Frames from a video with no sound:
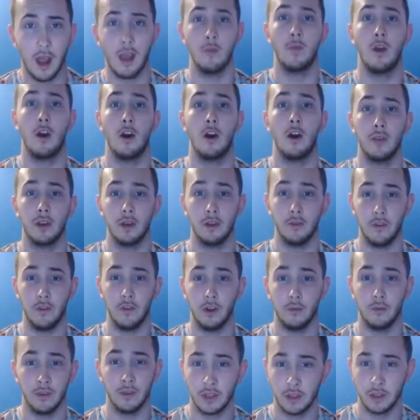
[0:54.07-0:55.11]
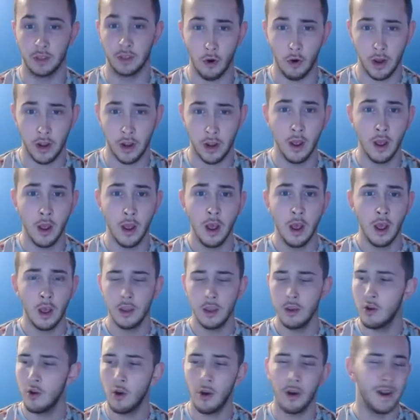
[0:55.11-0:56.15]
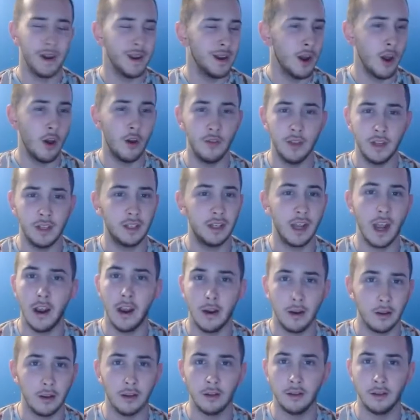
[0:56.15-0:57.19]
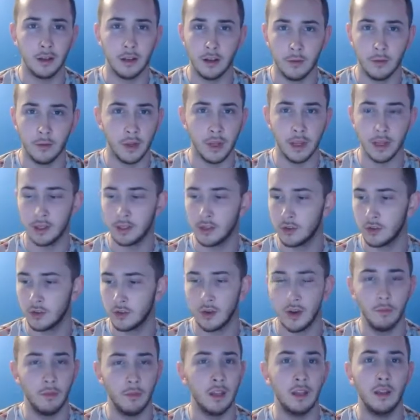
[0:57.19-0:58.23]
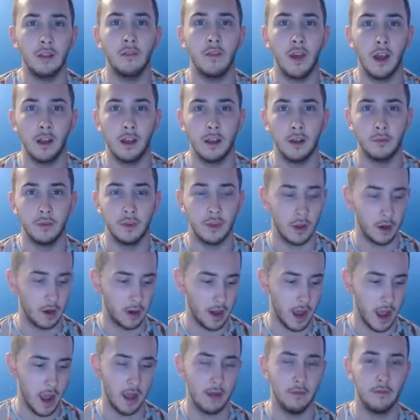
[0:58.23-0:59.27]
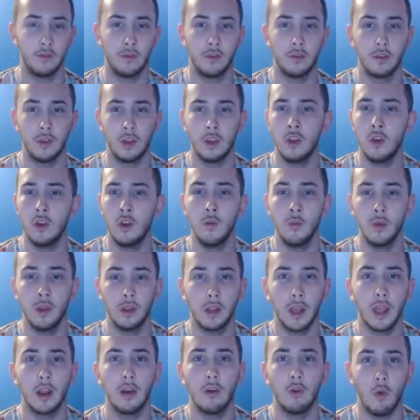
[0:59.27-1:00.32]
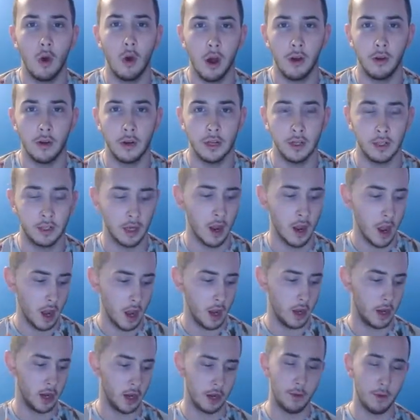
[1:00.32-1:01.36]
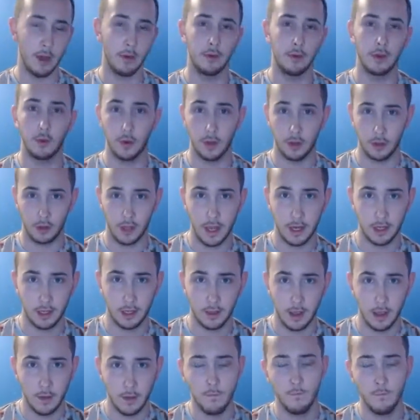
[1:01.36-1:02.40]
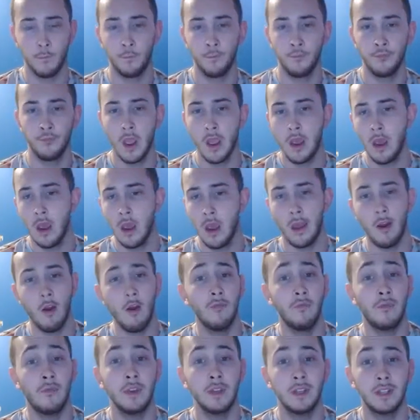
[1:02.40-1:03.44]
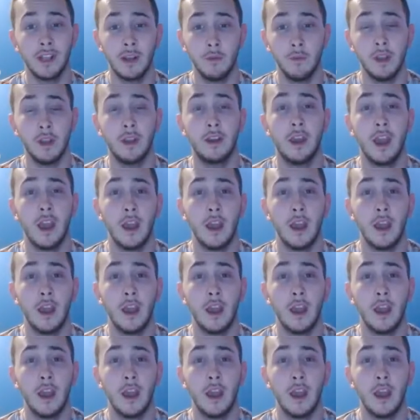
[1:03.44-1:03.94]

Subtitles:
helping develop the story. You already know these characters are going to be extremely developed. They're going to have human-like qualities. You're going to be able to relate to them. And hopefully it's going to be a game